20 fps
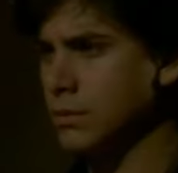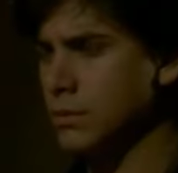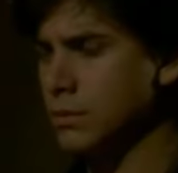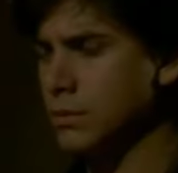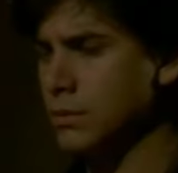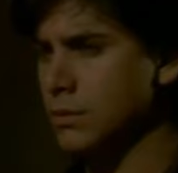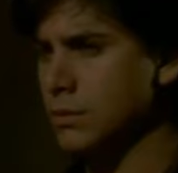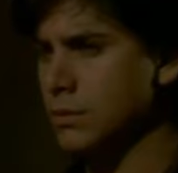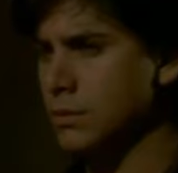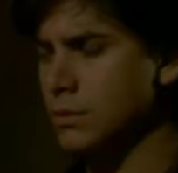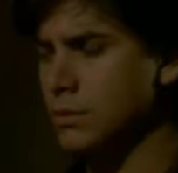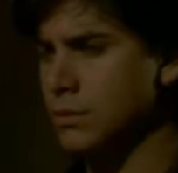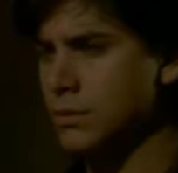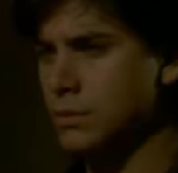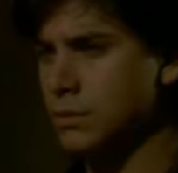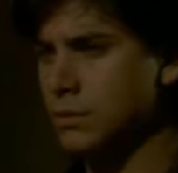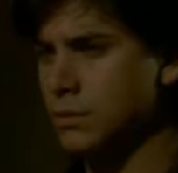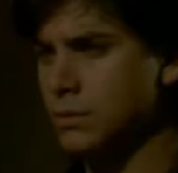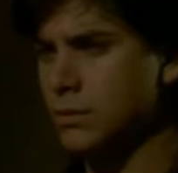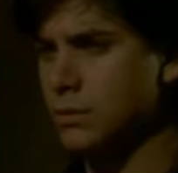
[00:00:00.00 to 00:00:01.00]
Well,
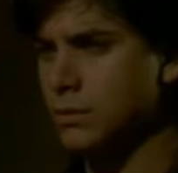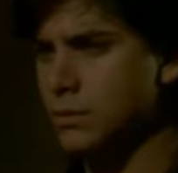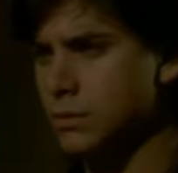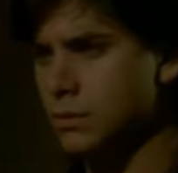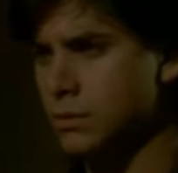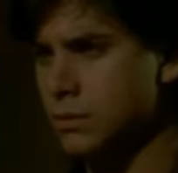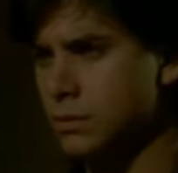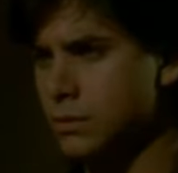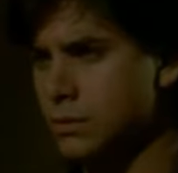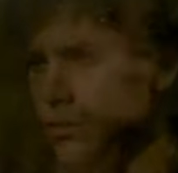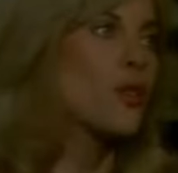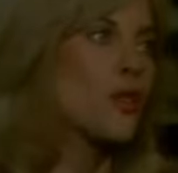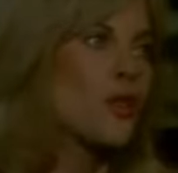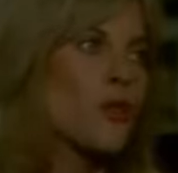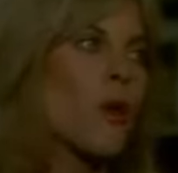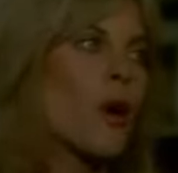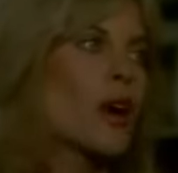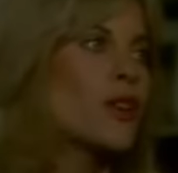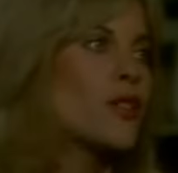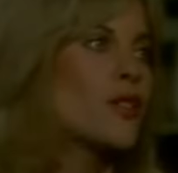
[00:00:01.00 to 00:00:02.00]
luckily for us, you're the
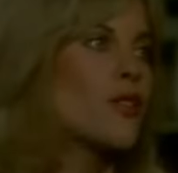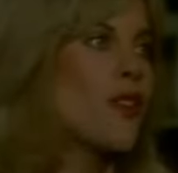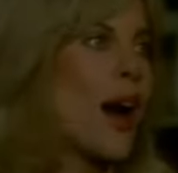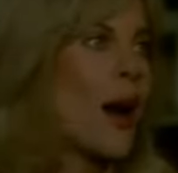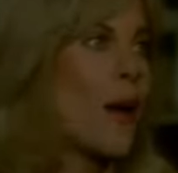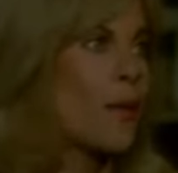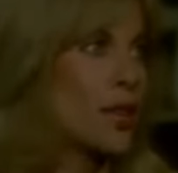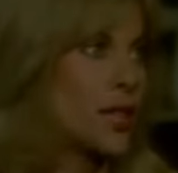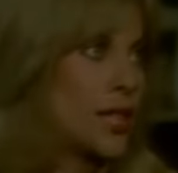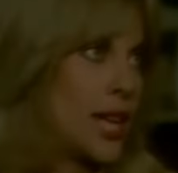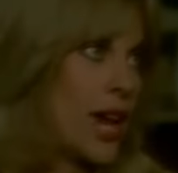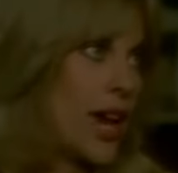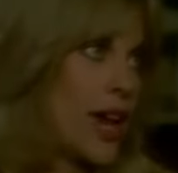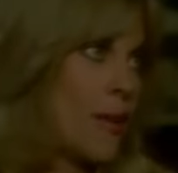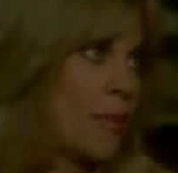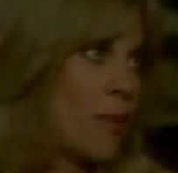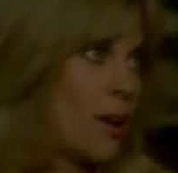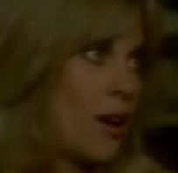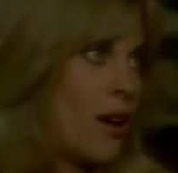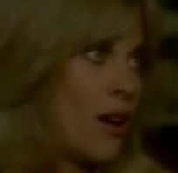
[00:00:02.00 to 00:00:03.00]
one who found the tape.